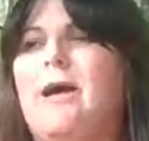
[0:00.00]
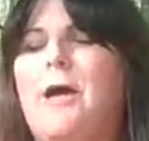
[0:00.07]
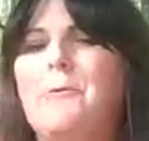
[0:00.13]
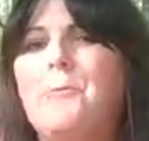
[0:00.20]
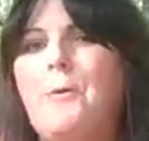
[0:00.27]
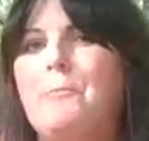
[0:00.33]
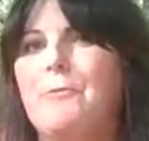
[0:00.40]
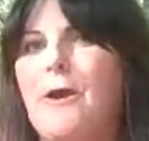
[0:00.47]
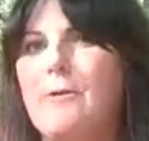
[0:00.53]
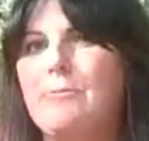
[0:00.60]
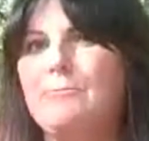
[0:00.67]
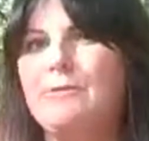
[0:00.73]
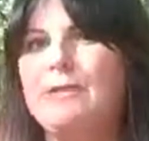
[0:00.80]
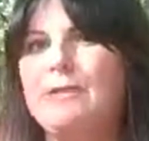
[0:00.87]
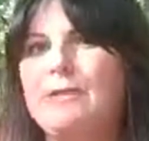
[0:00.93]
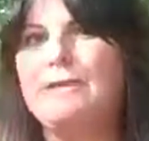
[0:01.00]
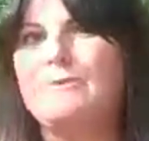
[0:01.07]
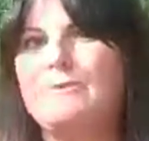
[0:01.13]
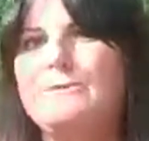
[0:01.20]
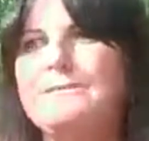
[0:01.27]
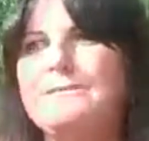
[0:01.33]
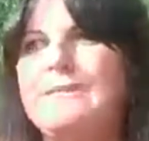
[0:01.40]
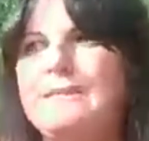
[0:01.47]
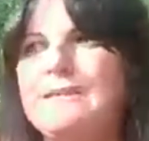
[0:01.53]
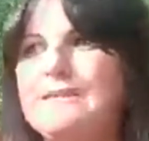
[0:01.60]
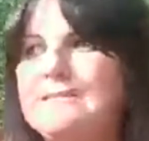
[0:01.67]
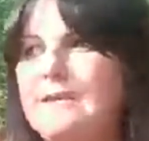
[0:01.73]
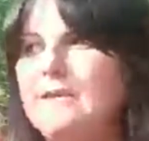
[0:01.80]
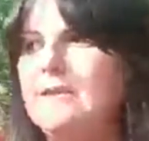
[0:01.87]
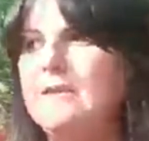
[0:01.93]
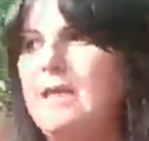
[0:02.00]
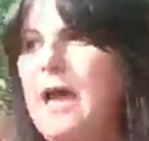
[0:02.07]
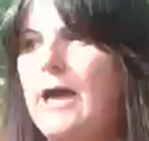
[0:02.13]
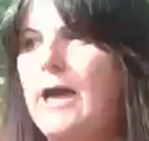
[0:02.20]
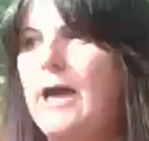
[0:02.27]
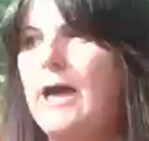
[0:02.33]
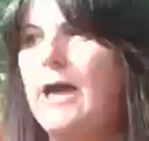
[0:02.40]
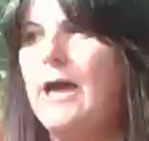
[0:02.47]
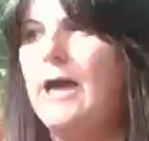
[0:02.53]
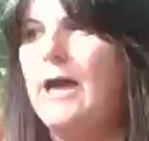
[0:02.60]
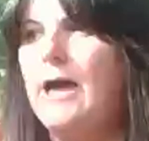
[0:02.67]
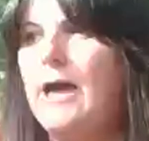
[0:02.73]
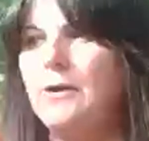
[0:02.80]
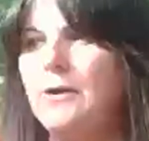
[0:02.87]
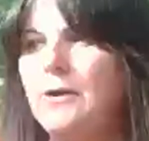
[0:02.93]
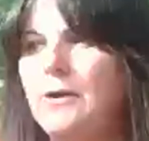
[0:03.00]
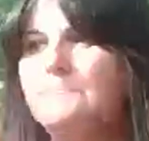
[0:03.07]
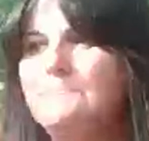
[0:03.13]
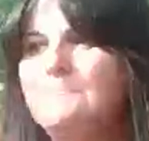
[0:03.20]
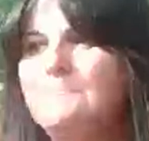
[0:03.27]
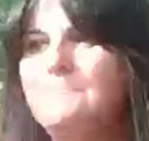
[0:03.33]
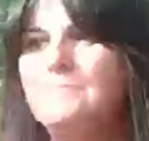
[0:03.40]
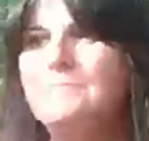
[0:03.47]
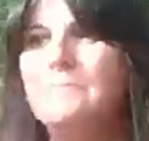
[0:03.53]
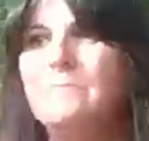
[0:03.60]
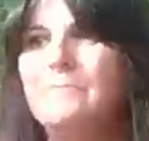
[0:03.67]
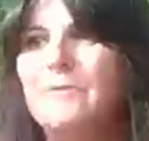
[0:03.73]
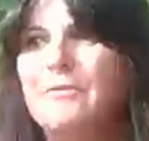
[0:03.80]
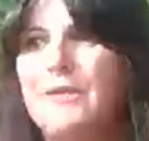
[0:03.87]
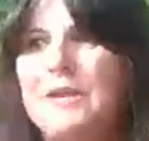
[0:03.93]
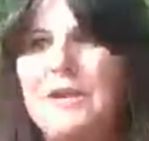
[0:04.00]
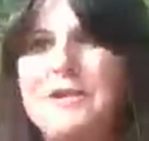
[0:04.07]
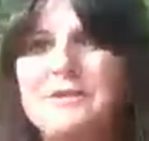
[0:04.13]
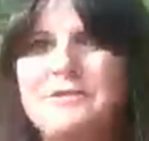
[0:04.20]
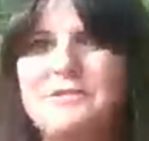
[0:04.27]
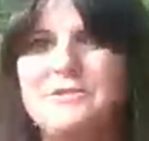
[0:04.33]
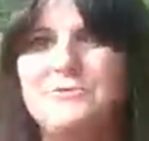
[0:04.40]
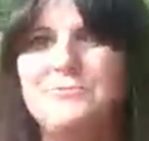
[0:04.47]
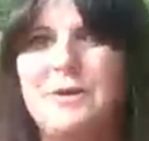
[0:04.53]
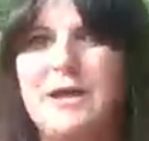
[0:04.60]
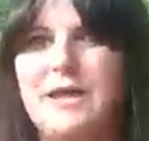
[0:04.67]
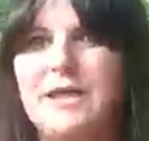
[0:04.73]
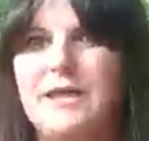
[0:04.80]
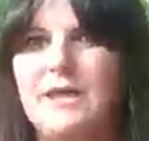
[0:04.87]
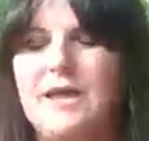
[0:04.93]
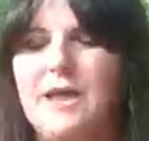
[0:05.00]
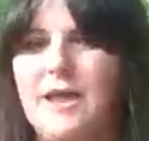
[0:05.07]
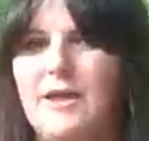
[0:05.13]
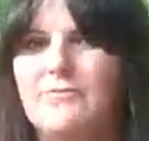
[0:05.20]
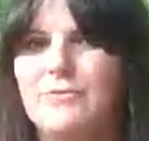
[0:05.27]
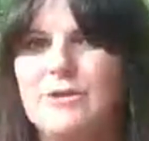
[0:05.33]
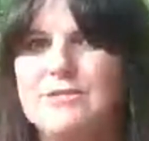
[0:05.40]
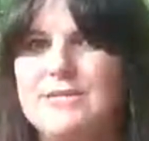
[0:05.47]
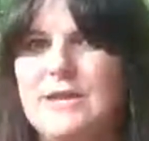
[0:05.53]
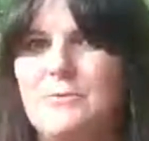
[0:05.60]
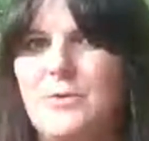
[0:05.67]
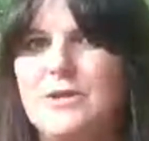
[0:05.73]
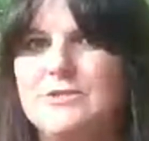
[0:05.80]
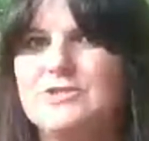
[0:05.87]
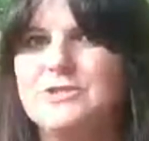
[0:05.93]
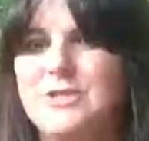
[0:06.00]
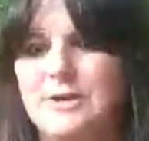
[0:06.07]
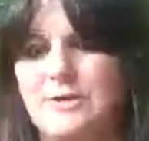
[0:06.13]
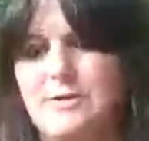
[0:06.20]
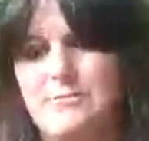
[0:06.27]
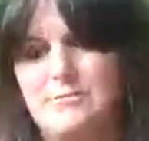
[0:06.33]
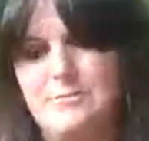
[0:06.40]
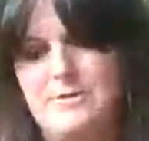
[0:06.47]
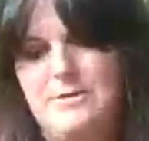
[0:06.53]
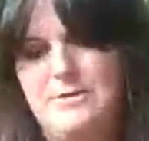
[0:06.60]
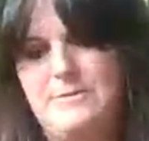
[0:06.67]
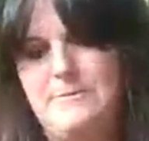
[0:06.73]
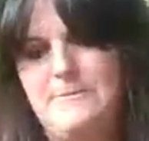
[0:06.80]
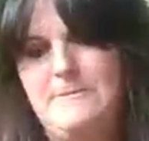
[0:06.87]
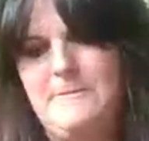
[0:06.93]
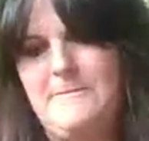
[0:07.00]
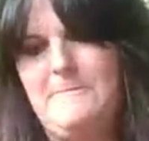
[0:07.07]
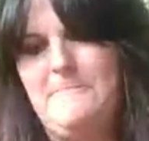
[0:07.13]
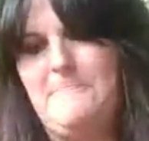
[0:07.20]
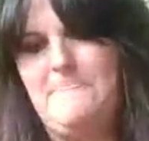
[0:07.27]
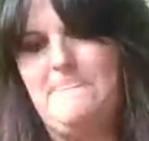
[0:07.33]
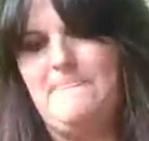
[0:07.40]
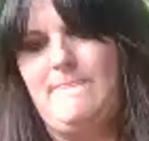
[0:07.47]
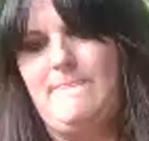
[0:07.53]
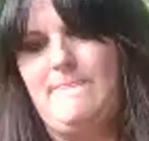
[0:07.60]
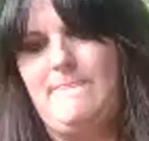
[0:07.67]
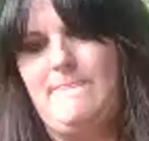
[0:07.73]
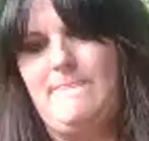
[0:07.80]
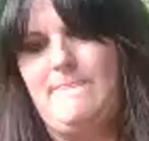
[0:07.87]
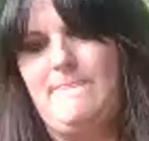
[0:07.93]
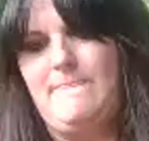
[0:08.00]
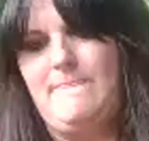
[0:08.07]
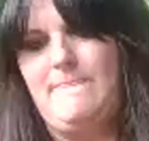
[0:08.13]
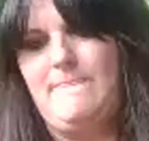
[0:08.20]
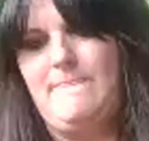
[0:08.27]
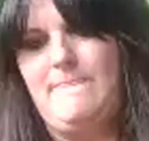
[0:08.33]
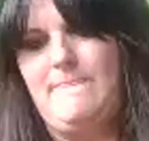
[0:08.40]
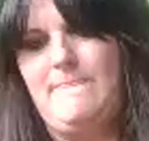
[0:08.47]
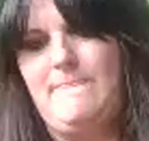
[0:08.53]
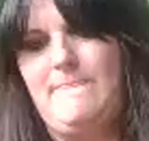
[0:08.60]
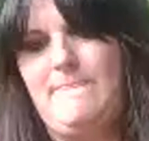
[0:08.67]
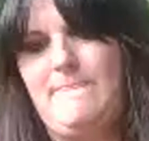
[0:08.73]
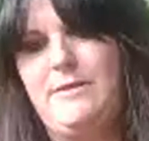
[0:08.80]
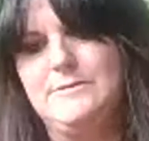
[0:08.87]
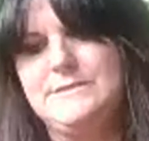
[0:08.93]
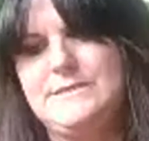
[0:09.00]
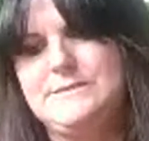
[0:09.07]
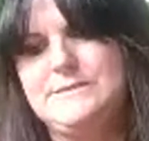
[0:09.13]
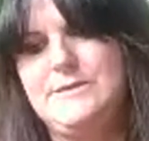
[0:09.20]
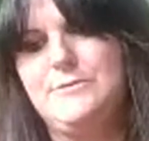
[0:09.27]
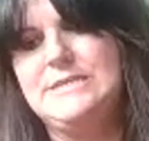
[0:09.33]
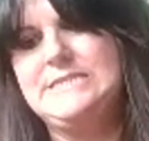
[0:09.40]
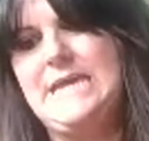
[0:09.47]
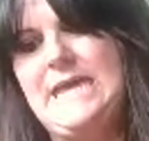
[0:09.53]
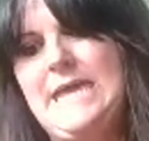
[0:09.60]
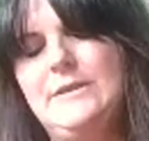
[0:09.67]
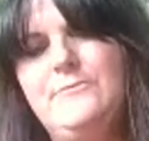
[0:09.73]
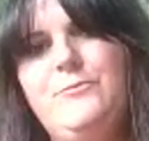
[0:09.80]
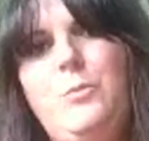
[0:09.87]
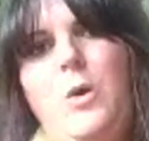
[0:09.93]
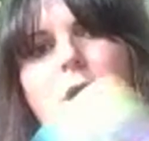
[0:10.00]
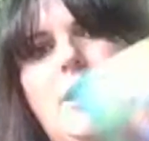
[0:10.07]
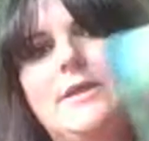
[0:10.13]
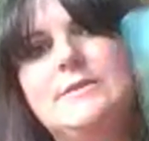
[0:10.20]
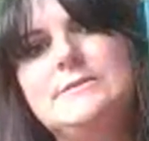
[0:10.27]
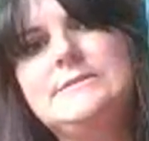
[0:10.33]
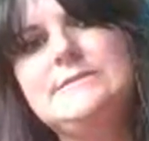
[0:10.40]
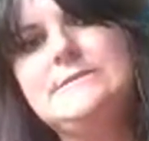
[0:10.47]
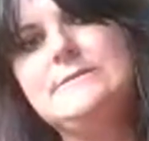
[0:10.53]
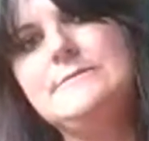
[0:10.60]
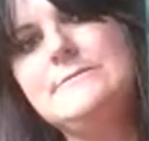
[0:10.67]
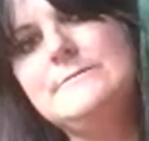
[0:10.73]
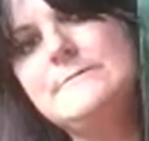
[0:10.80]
I will probably be using this a lot more than I do my everyday witch tarot. The 10 of spells. So the 10 of wands.